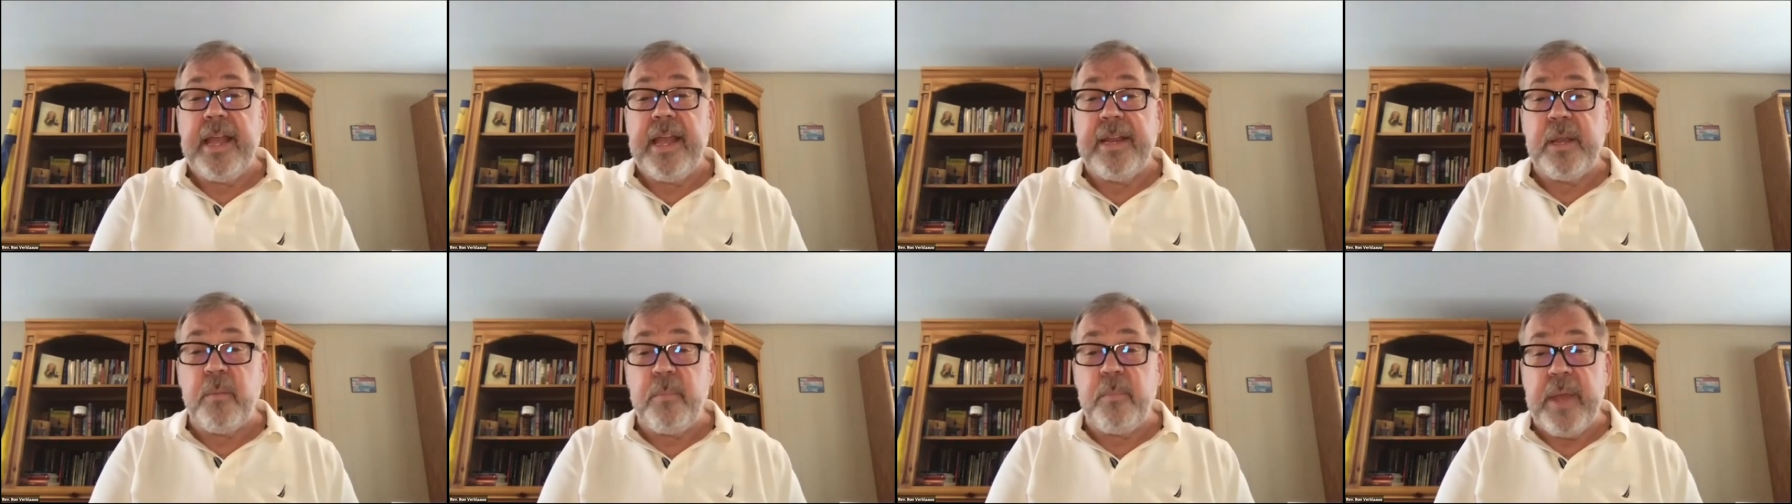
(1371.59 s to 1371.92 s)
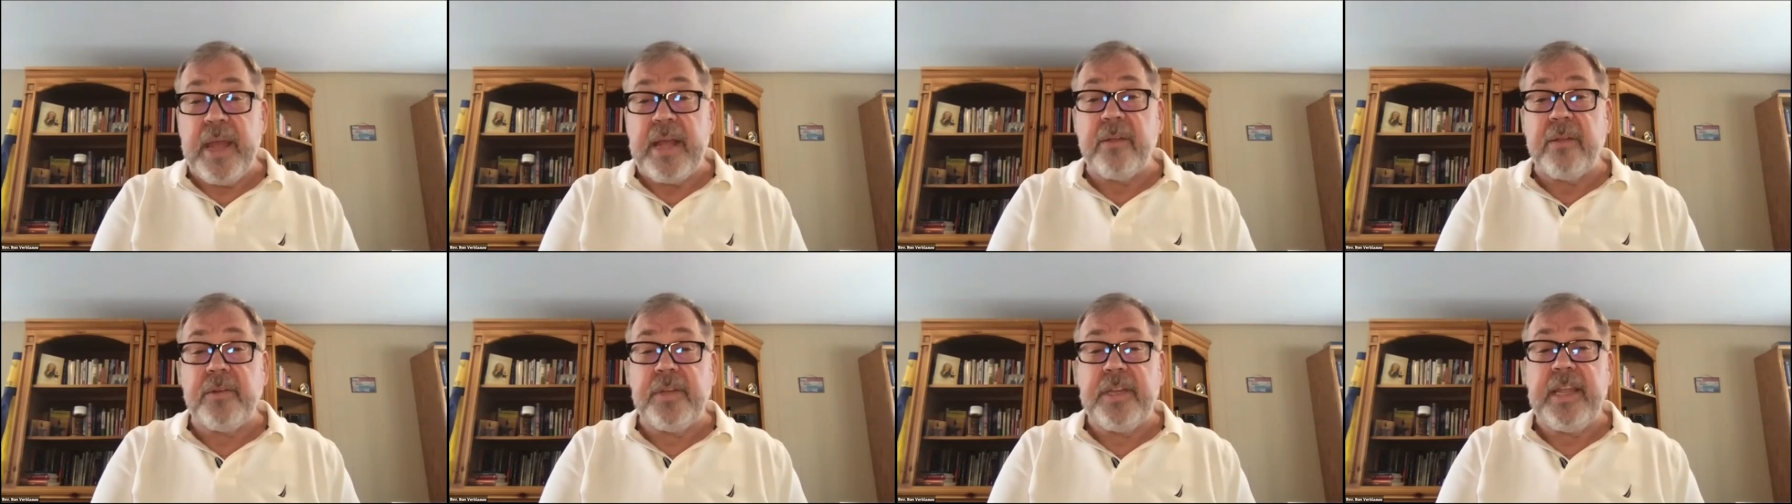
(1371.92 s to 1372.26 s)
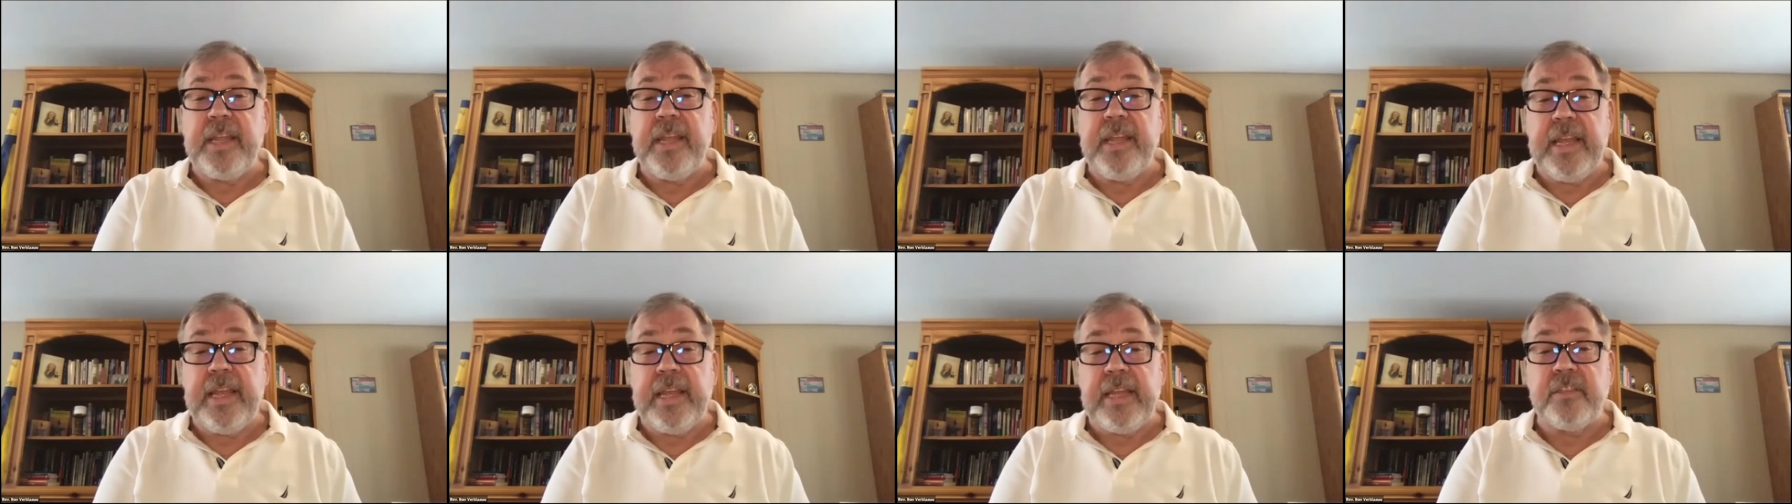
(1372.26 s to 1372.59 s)
abounding
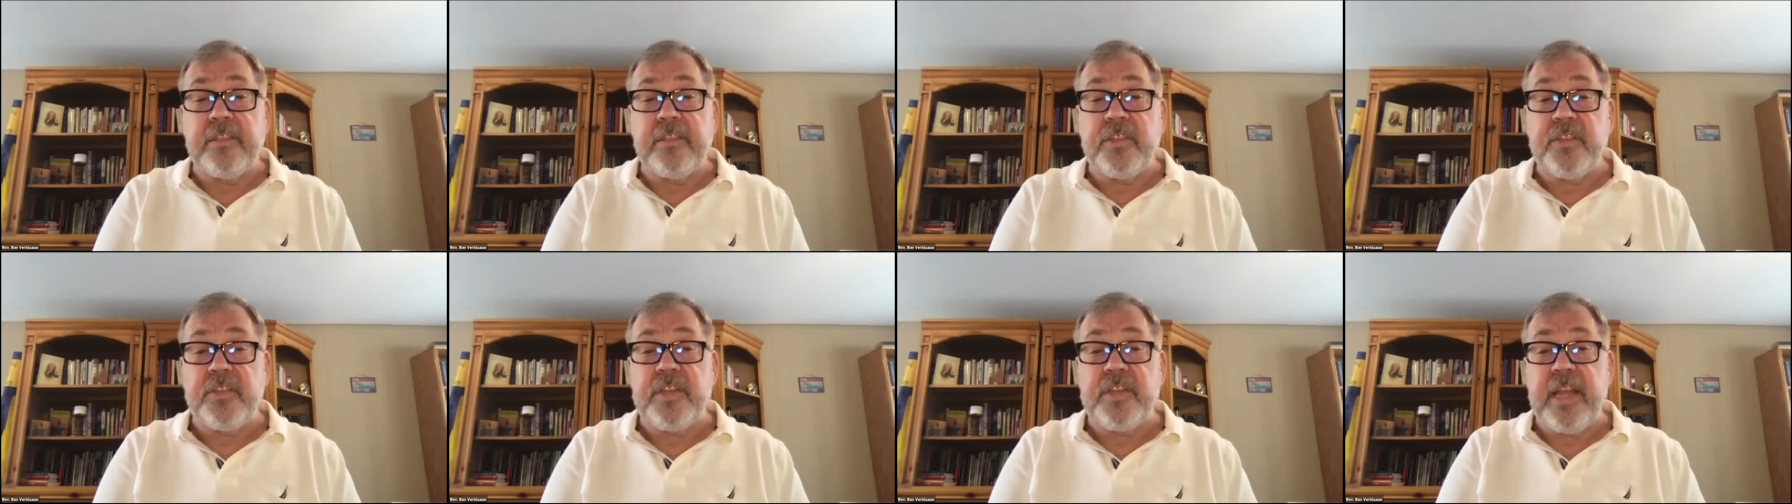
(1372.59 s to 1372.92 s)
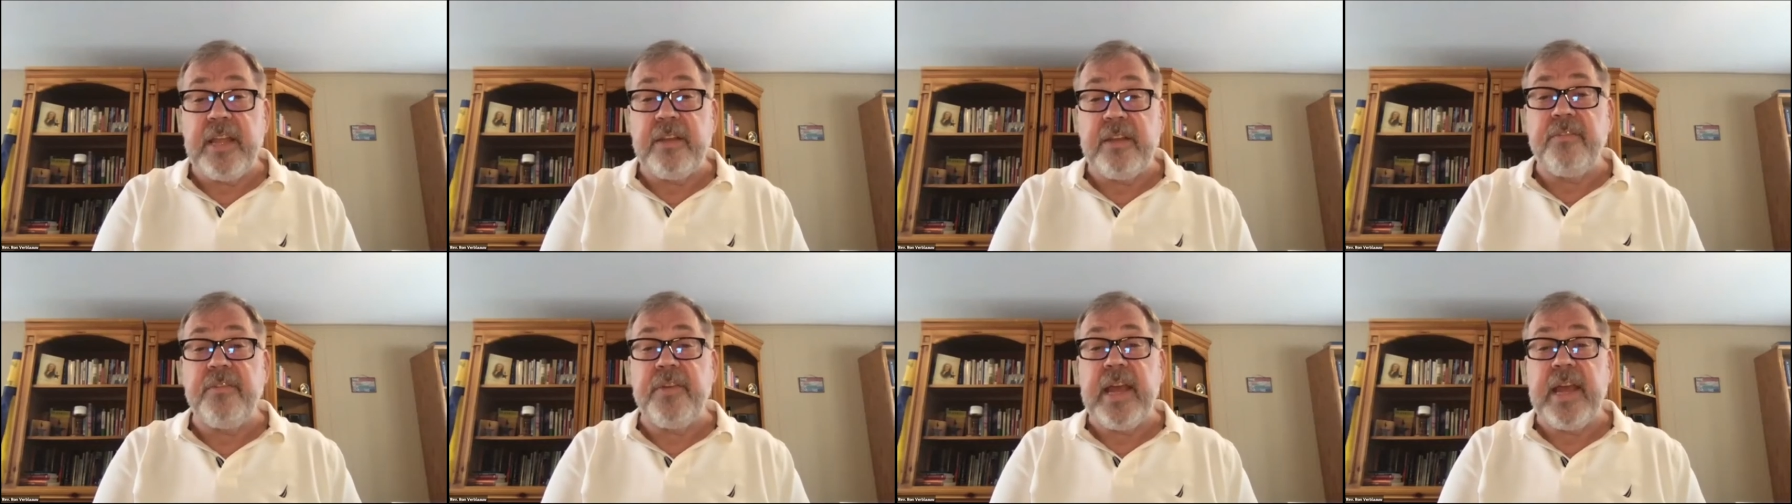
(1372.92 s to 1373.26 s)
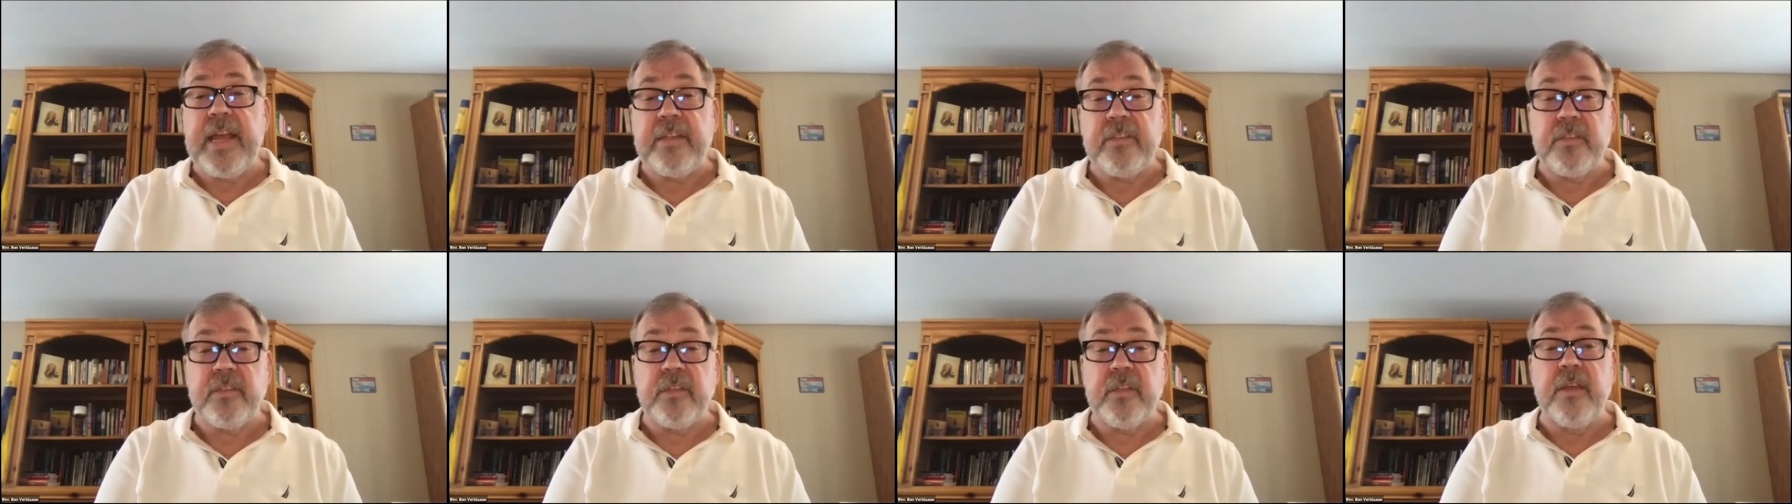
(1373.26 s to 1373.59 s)
in
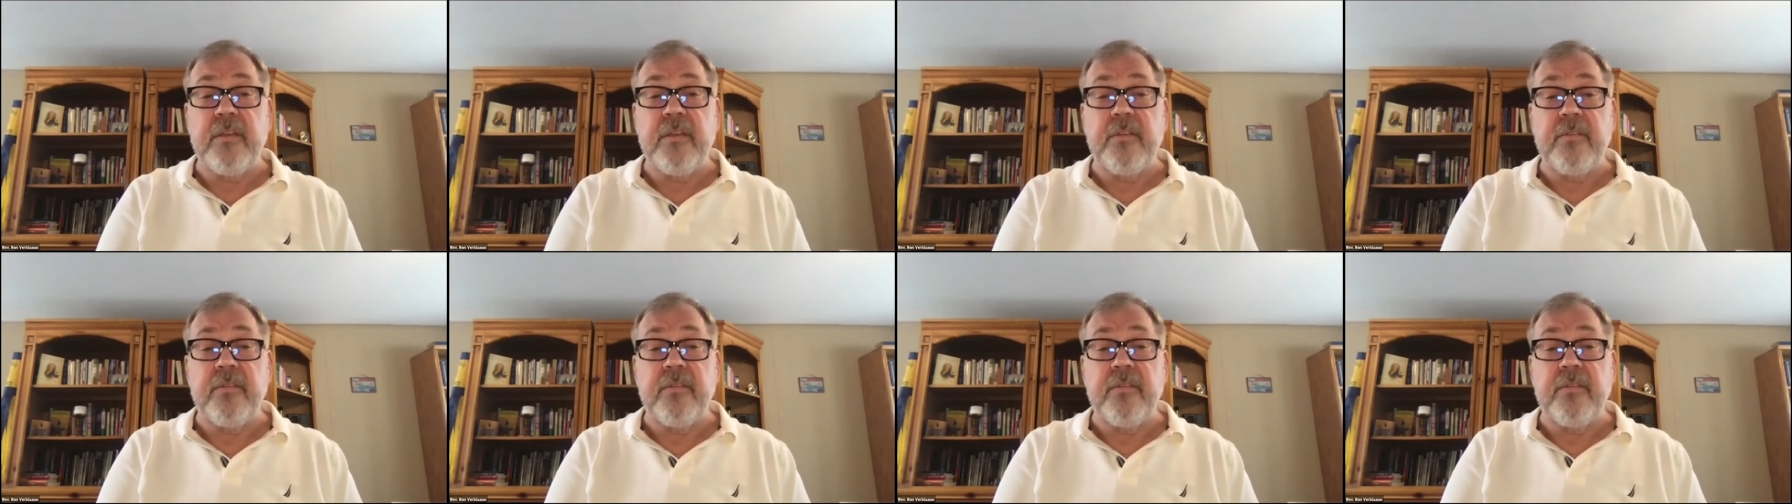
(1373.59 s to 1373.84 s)
steadfast love.